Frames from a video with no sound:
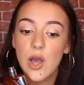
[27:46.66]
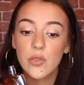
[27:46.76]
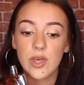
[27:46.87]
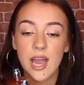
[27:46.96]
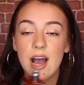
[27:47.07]

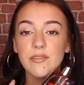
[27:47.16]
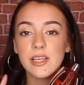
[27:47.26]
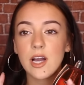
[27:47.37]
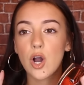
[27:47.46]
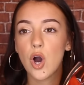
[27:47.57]
They have
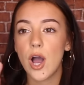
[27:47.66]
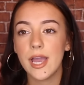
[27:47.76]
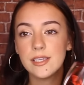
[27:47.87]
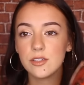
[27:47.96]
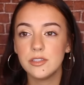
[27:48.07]
like a
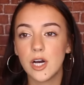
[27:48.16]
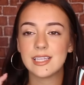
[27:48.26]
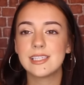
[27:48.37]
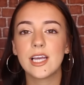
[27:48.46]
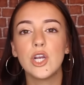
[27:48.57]
hazelnut.
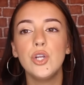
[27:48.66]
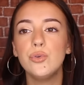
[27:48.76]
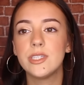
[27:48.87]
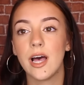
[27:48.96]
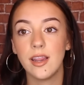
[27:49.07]
It's like
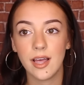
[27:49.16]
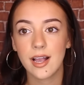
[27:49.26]
Nutella.